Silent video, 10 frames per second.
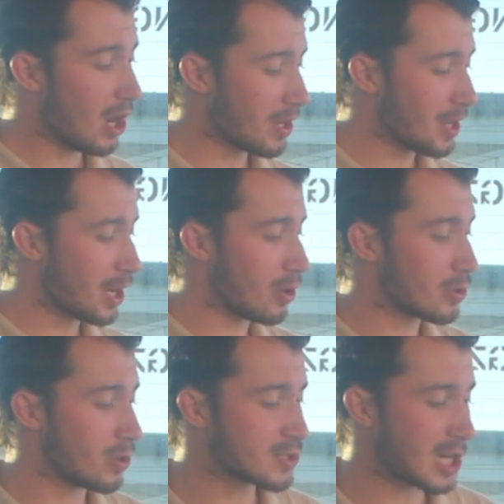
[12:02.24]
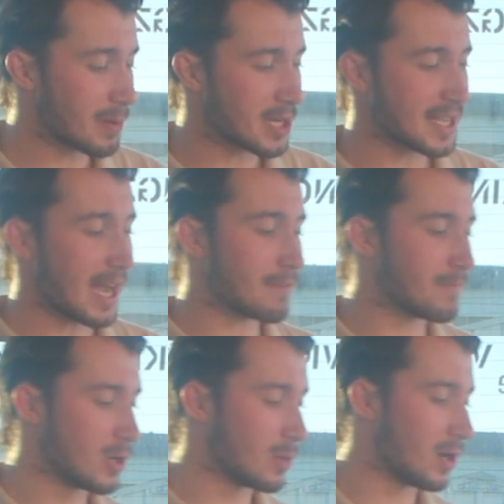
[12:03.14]
on the old cooktop because of how
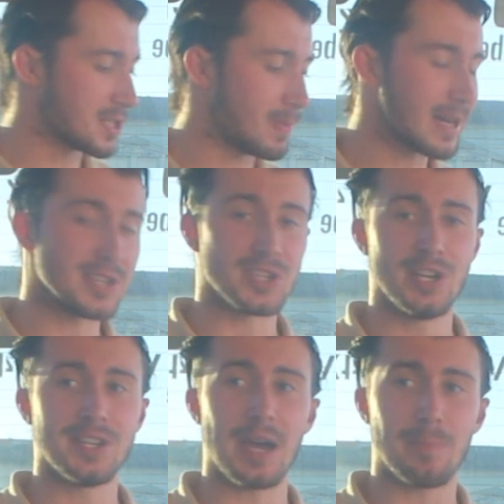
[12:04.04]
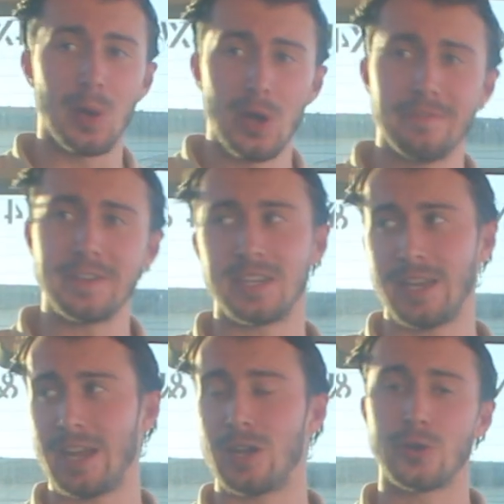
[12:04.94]
full it was, but it turned out perfect in the end.